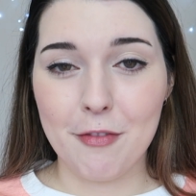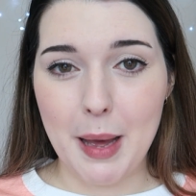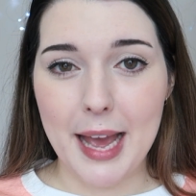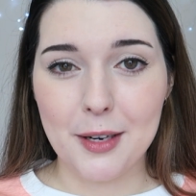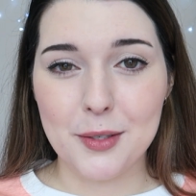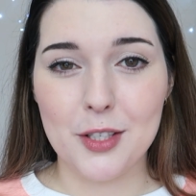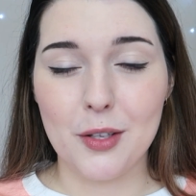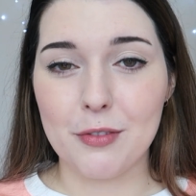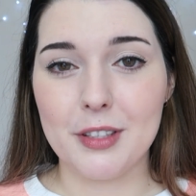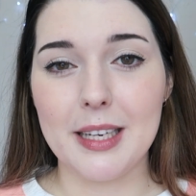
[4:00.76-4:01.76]
of pale, so
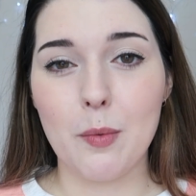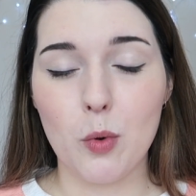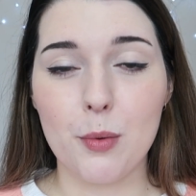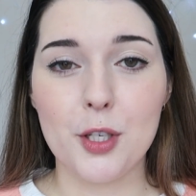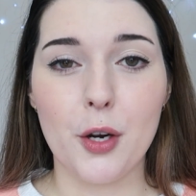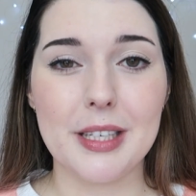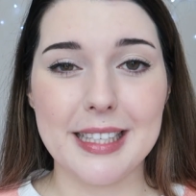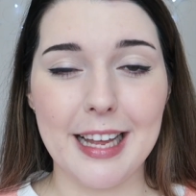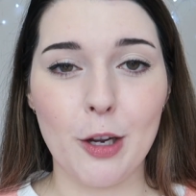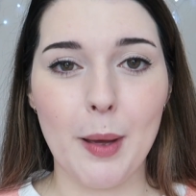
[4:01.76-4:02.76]
the really warm toned
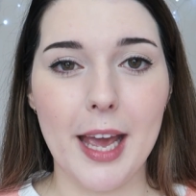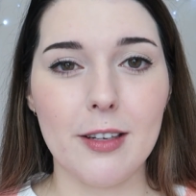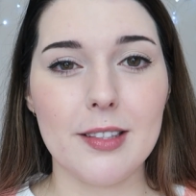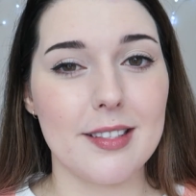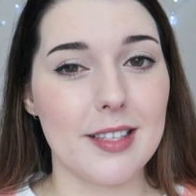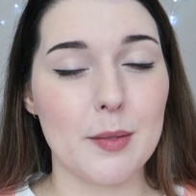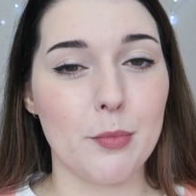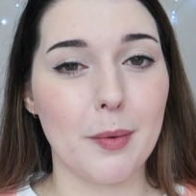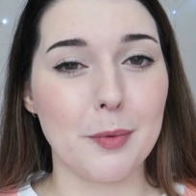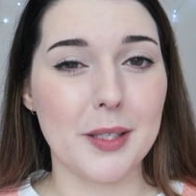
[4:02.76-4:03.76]
yellow pale, this is
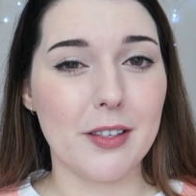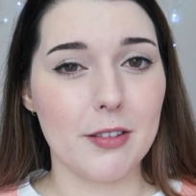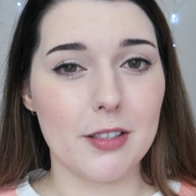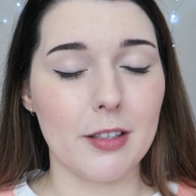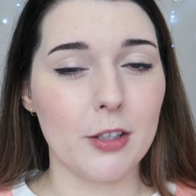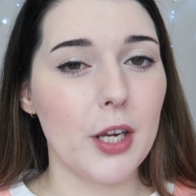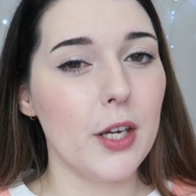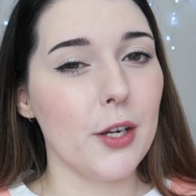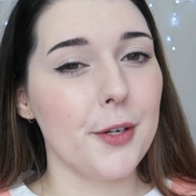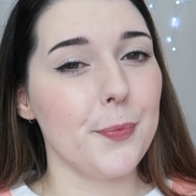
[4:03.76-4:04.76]
probably going to look
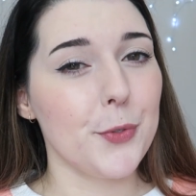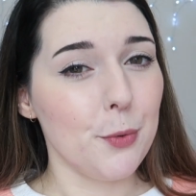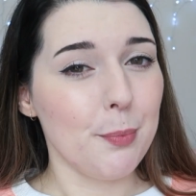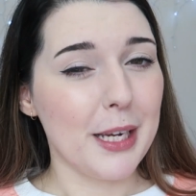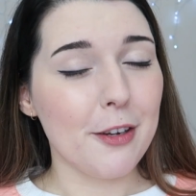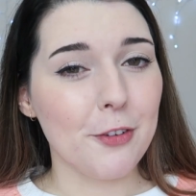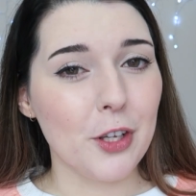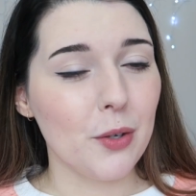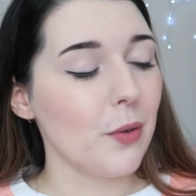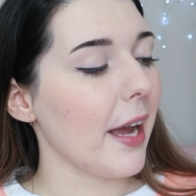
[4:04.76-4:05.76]
too pink for
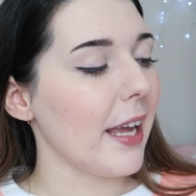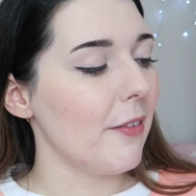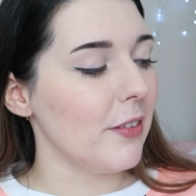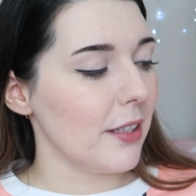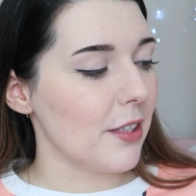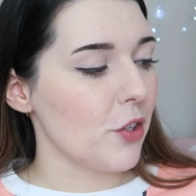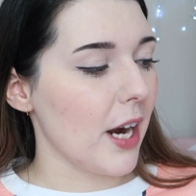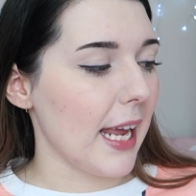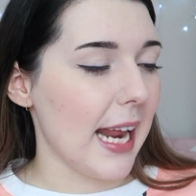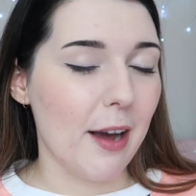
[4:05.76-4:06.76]
you. I have yet to
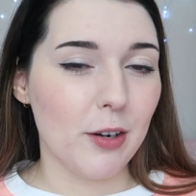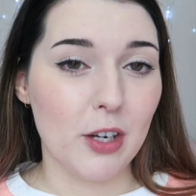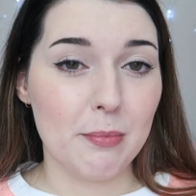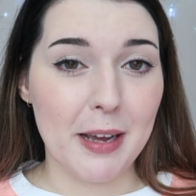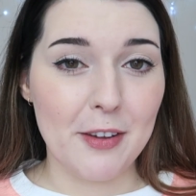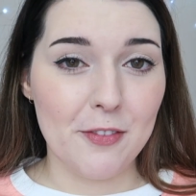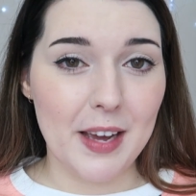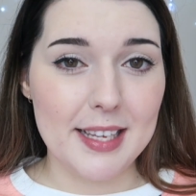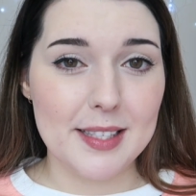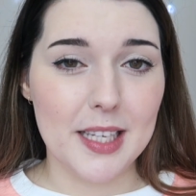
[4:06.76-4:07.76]
try it out on my
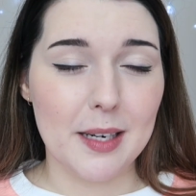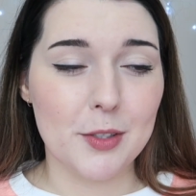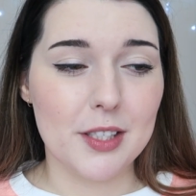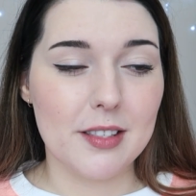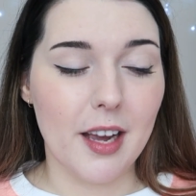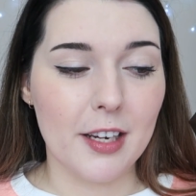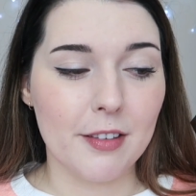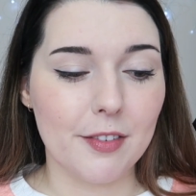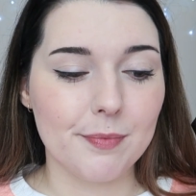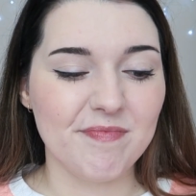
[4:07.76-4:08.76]
face and I'm just kind of